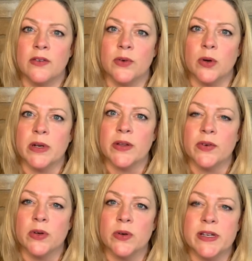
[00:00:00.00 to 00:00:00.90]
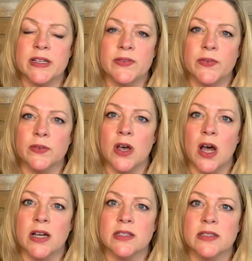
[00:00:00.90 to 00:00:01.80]
for whatever grief,
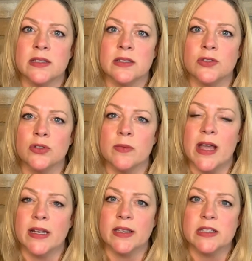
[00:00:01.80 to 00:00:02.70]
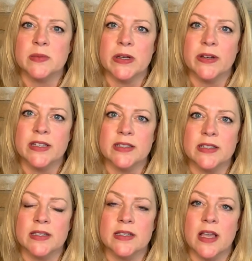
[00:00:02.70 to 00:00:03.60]
loss, and traumatic
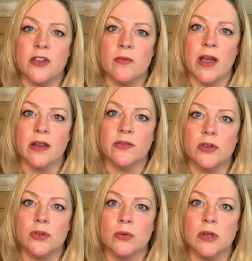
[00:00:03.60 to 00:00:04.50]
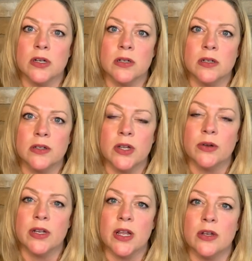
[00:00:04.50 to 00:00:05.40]
experiences that you might have endured,
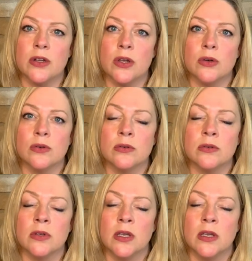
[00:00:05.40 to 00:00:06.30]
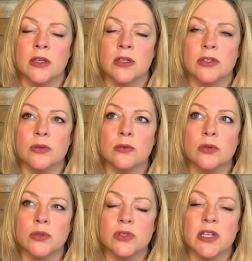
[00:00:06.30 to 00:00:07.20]
known and unknown. So
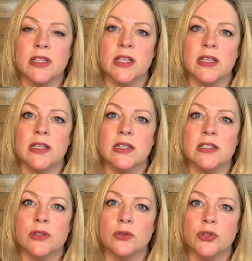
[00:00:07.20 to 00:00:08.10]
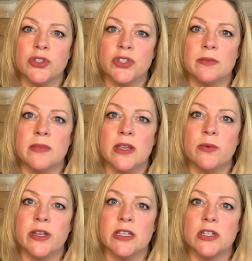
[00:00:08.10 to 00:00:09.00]
ko satayene so kusheme
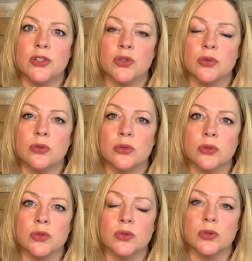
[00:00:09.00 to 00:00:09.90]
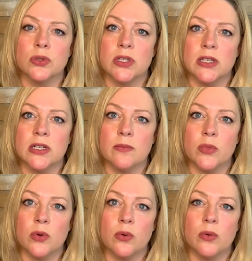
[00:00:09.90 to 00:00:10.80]
we in a shokoro sotoyena
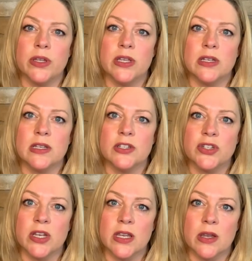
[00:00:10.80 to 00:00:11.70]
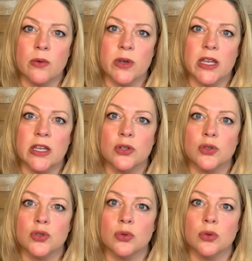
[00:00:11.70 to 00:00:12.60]
mukuyene sheke we ere
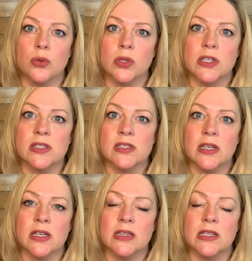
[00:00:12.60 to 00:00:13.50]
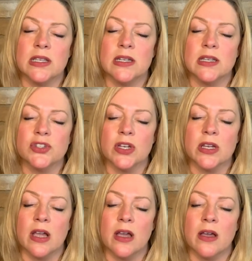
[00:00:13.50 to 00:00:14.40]
shotoriya sakateyena
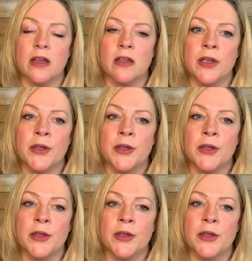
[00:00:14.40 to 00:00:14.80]
shaka.